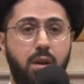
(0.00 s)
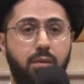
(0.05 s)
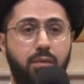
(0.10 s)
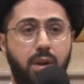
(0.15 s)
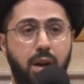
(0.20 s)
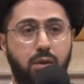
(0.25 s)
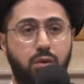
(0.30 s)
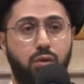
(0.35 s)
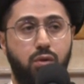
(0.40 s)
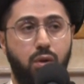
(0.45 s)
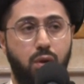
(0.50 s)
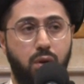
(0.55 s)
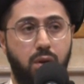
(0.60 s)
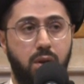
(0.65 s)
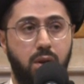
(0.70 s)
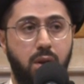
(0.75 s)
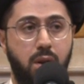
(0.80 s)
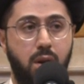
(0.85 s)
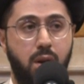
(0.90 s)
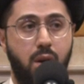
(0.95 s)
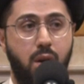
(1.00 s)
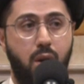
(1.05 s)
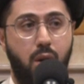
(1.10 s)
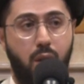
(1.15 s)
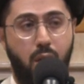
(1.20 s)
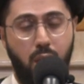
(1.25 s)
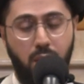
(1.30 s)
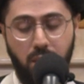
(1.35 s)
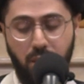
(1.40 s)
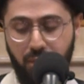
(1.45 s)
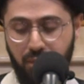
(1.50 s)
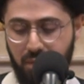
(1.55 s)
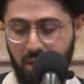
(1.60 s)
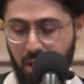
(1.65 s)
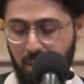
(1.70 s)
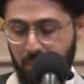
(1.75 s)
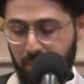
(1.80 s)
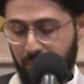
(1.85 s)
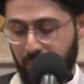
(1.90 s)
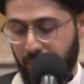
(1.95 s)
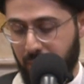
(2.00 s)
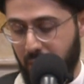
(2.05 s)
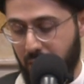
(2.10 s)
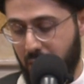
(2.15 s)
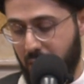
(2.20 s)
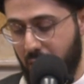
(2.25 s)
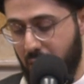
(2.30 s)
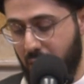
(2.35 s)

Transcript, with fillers: that took all of them